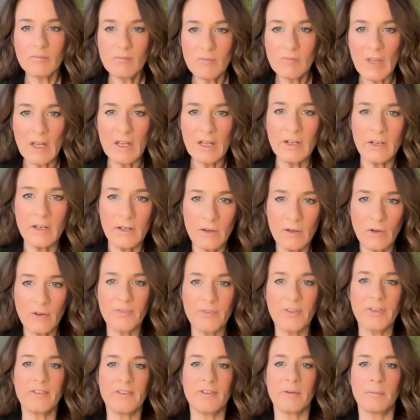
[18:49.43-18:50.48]
and a lot
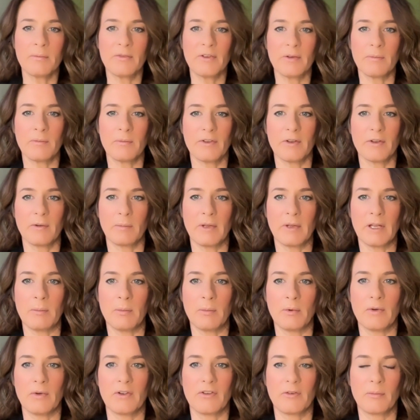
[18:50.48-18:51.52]
of the symptoms that
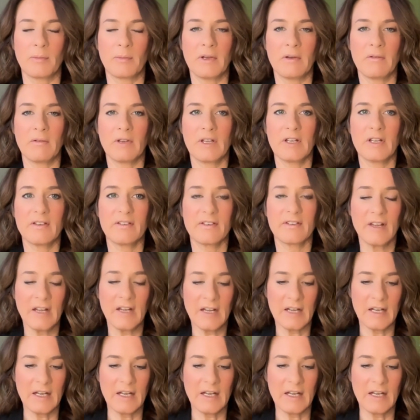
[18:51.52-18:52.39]
people experience.